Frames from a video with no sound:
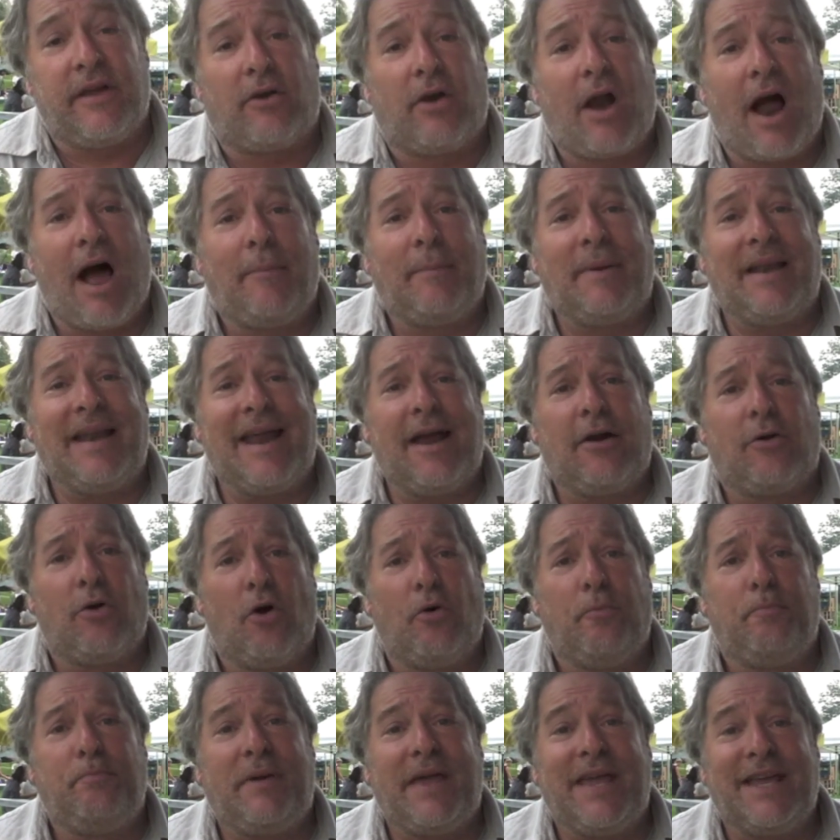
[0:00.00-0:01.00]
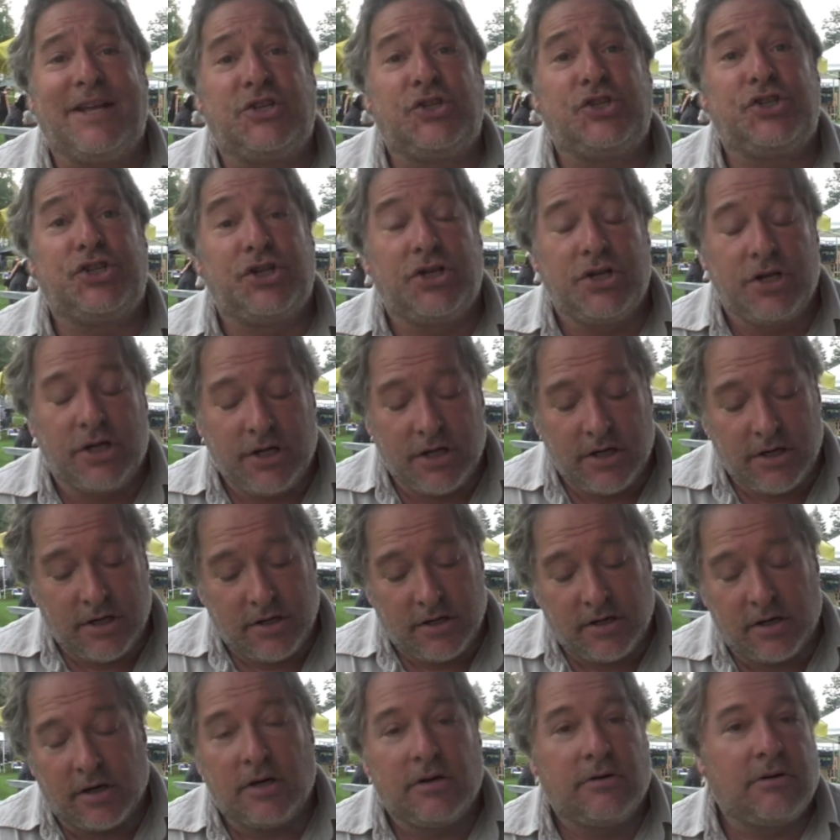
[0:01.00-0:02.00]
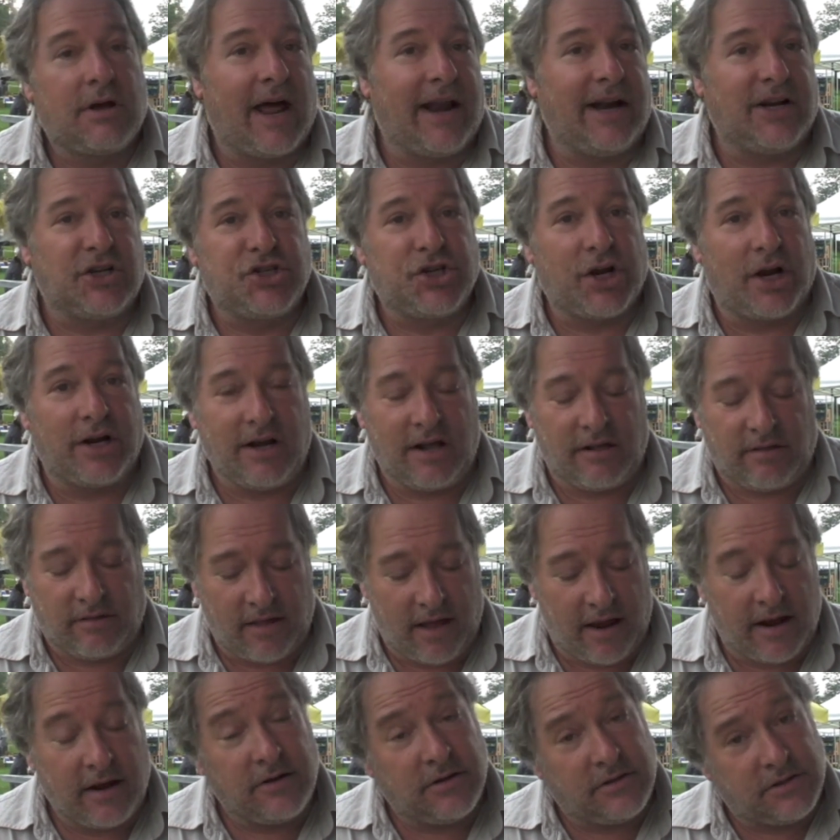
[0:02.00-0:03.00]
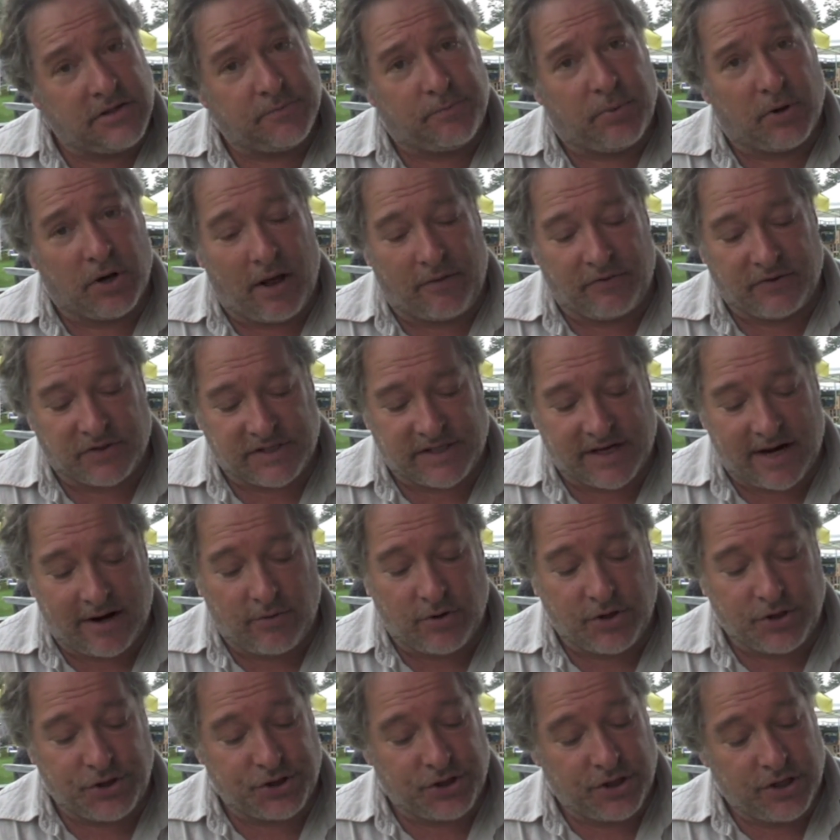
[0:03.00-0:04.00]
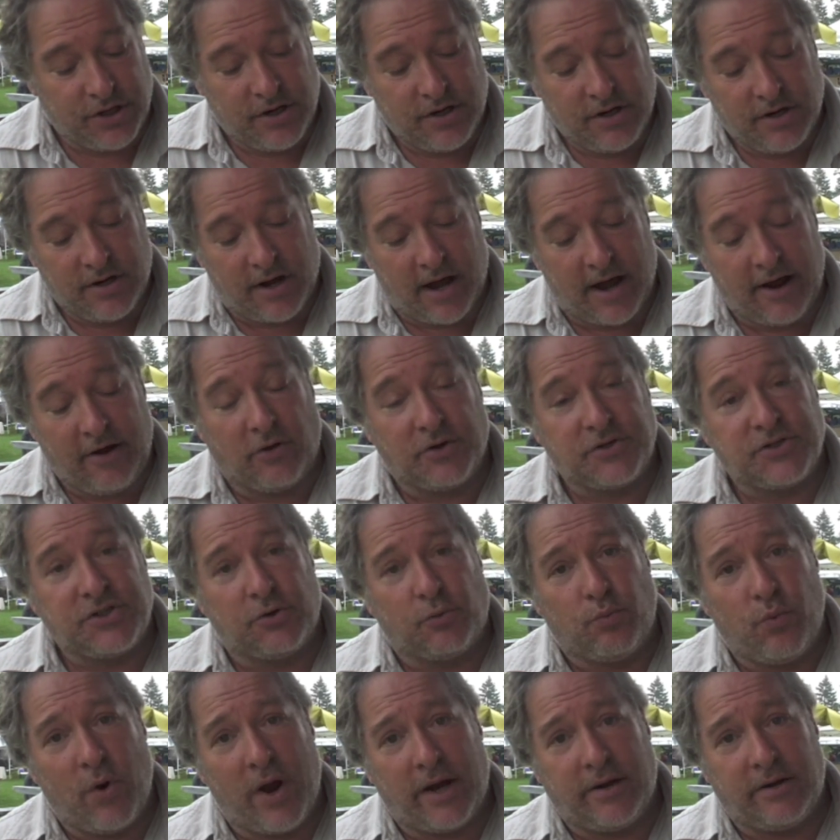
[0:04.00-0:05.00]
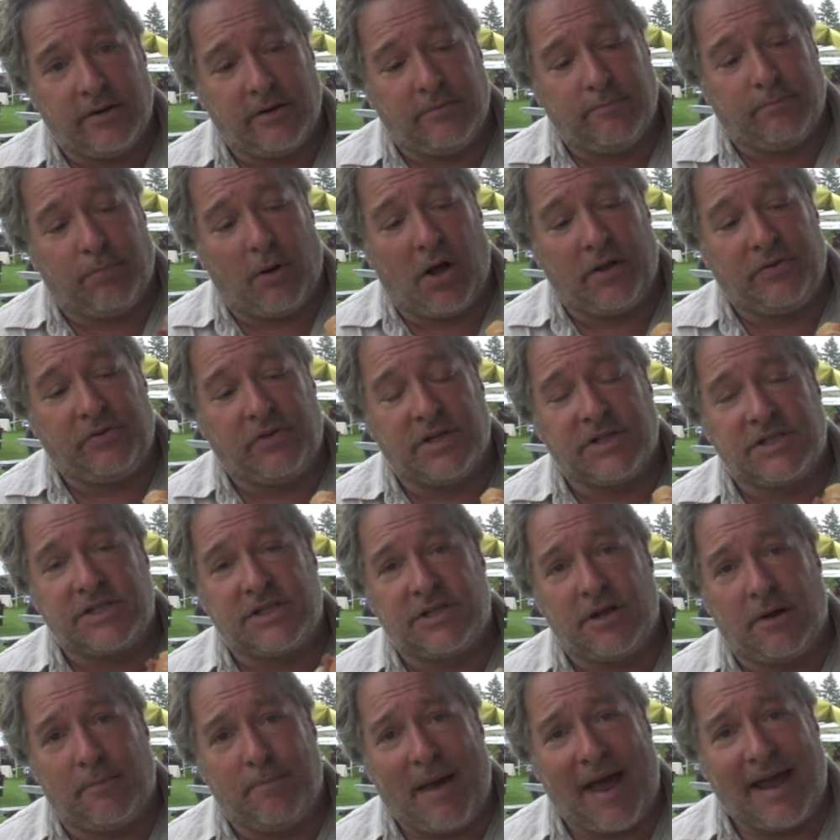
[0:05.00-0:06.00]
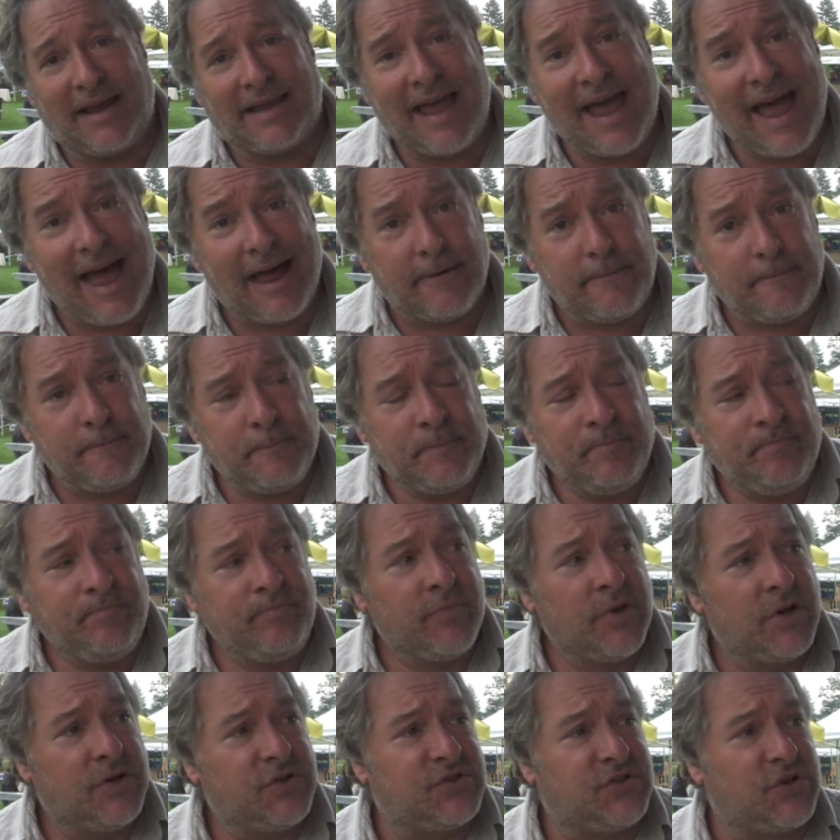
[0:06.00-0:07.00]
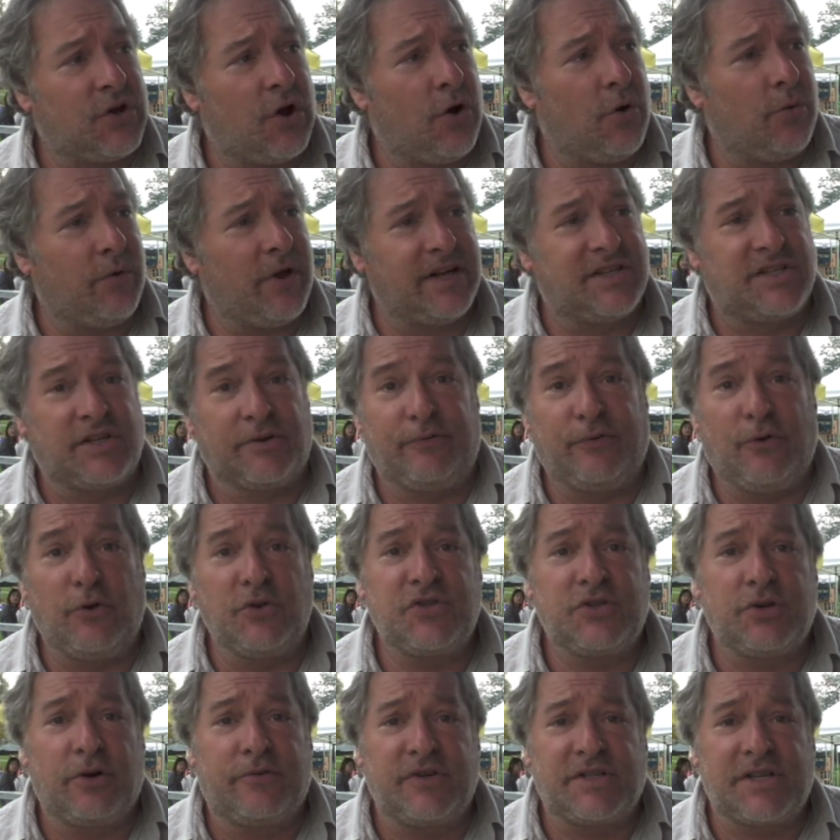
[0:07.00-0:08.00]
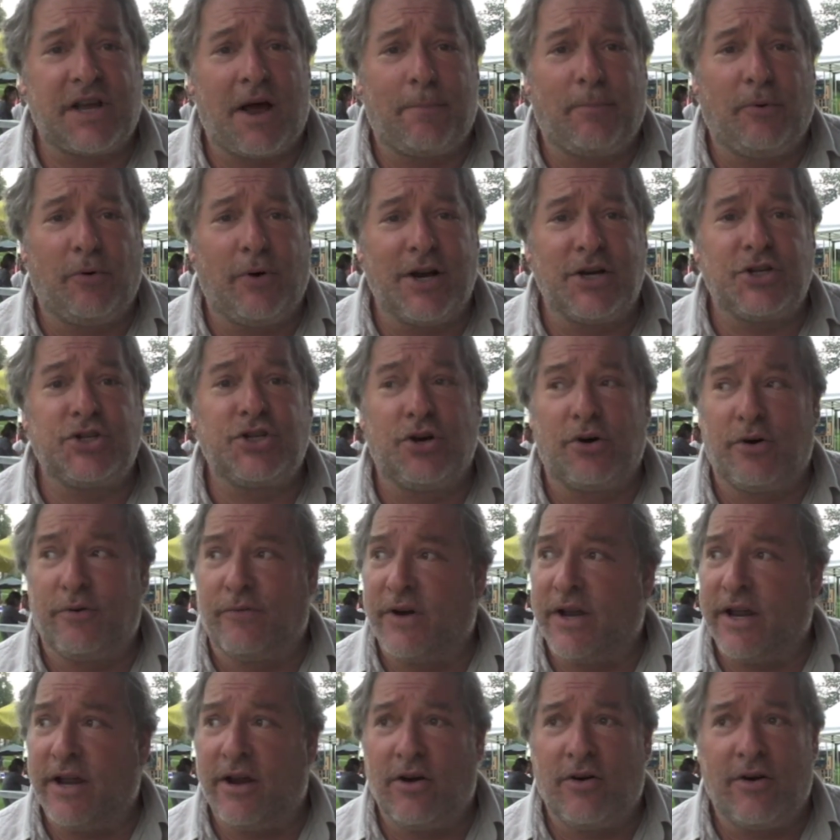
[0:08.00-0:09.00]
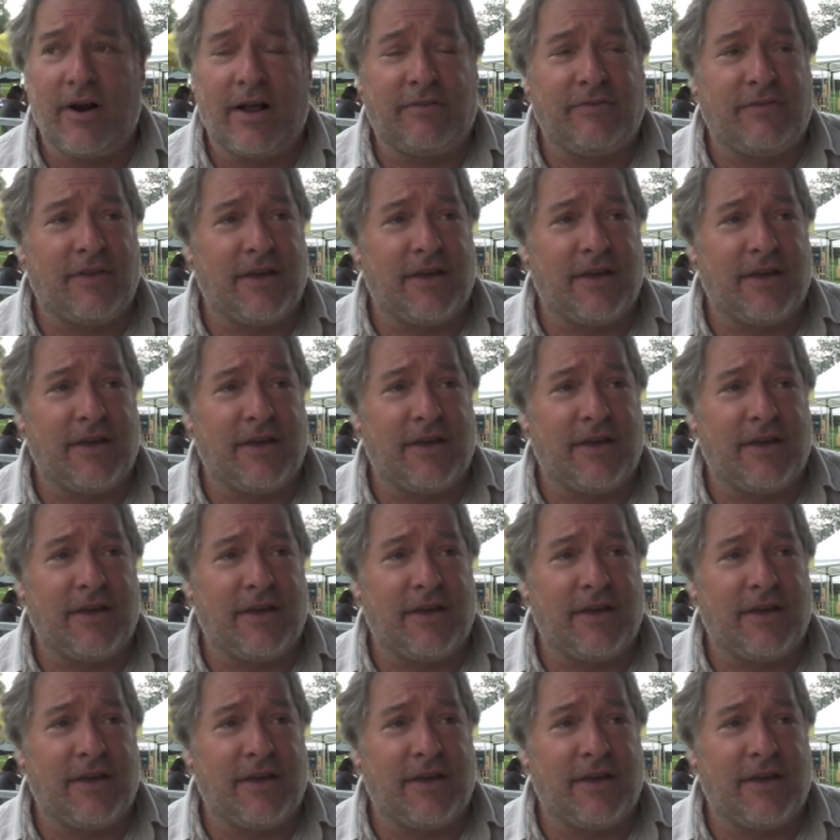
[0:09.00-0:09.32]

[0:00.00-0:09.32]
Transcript: their habanero peach kind of chutney thing to put on the sandwich. I also went and bought this baguette. So it's a full service operation over here at